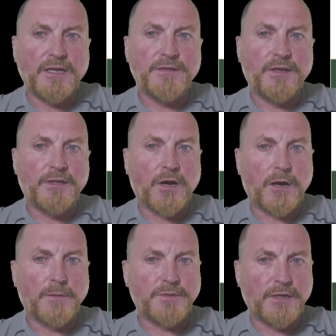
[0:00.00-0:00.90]
in the
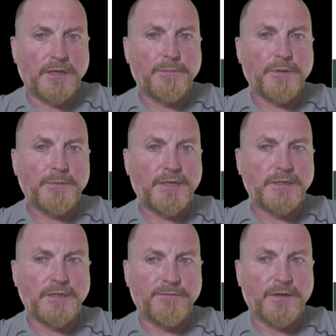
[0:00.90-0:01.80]
adoption and
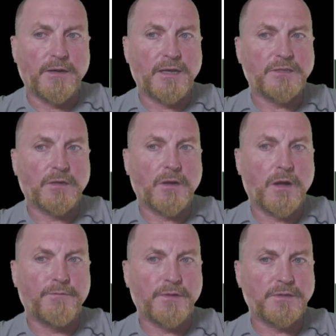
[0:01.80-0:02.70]
implementation of International
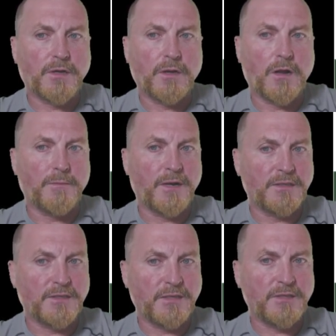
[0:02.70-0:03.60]
Conference on
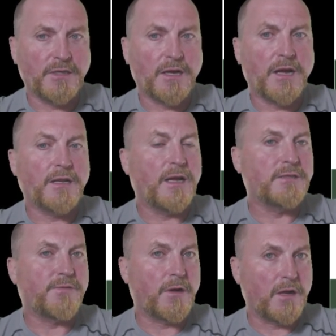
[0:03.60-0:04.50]
Harmonization
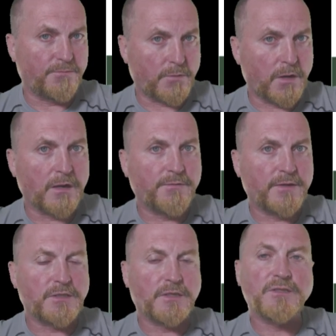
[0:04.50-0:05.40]
Guidelines for Health Product
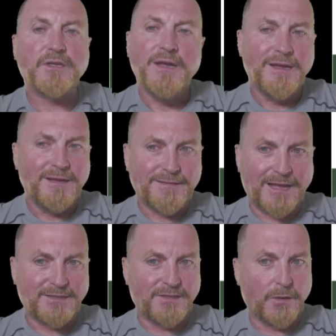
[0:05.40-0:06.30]
Vigilance.
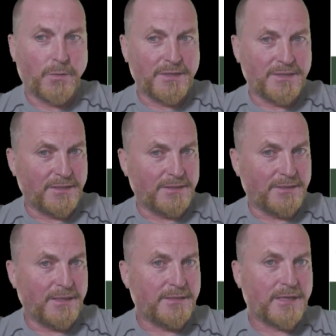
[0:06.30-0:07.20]
That's the
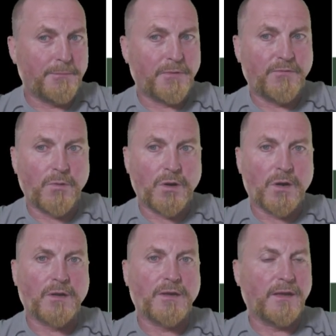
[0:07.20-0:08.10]
OECD type of
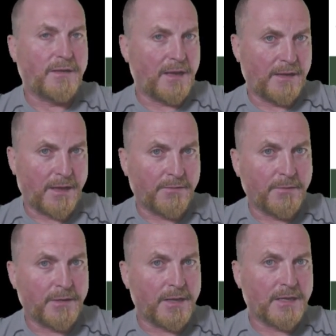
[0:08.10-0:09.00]
work and
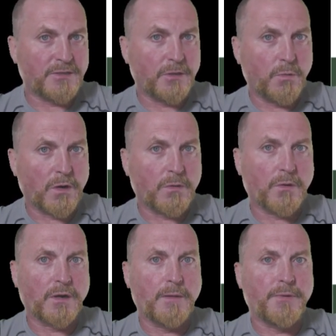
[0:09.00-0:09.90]
other international work
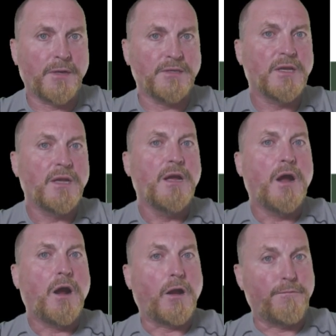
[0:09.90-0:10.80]
where companies
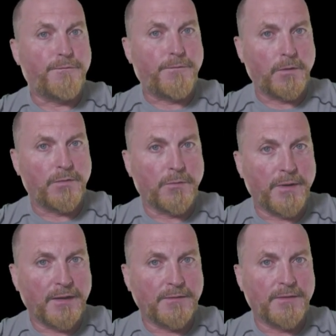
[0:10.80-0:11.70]
are
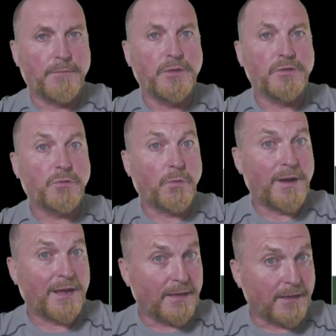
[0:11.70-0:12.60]
furthering their mutual
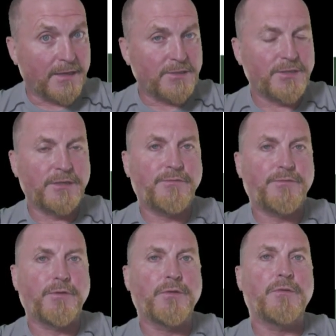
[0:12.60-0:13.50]
recognition,
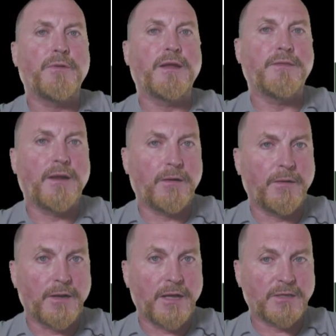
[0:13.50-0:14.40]
furthering their
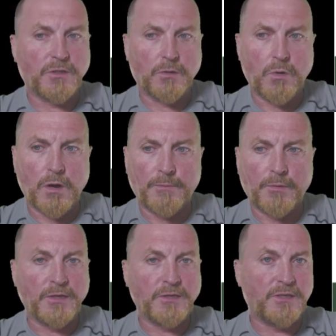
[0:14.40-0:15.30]
international
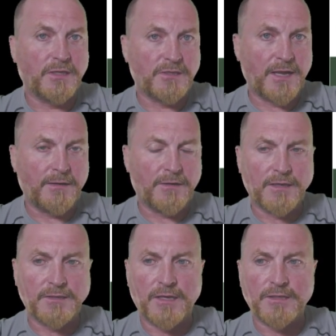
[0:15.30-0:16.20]
cooperation and
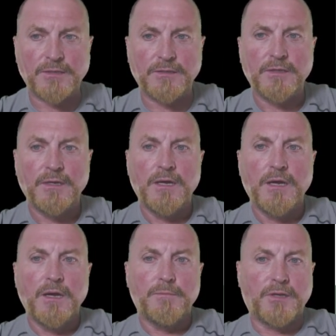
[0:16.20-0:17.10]
standardization.
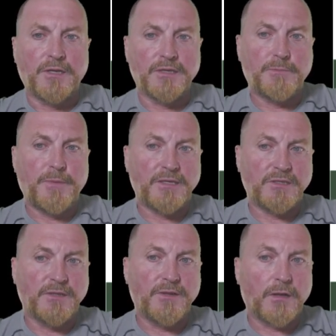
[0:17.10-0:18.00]

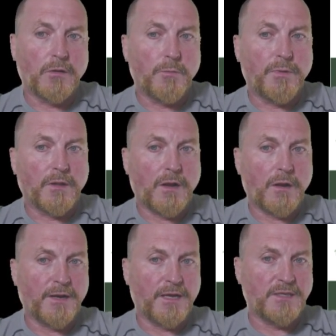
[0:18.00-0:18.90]
Participation in the Global
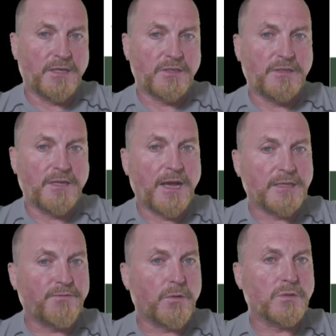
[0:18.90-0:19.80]
Harmonization
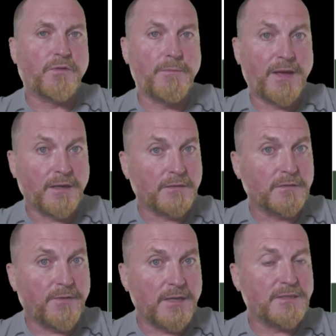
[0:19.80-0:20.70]
Task Force for Medical
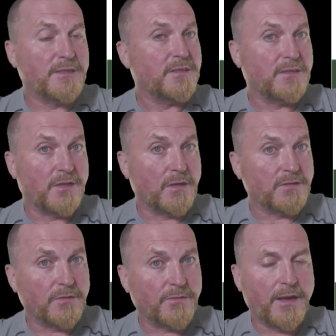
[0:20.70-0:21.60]
Devices is
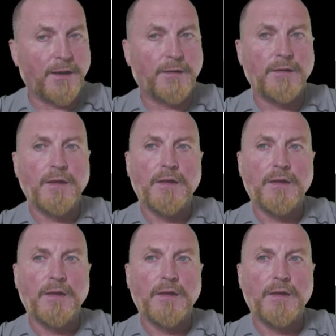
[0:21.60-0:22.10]
also there.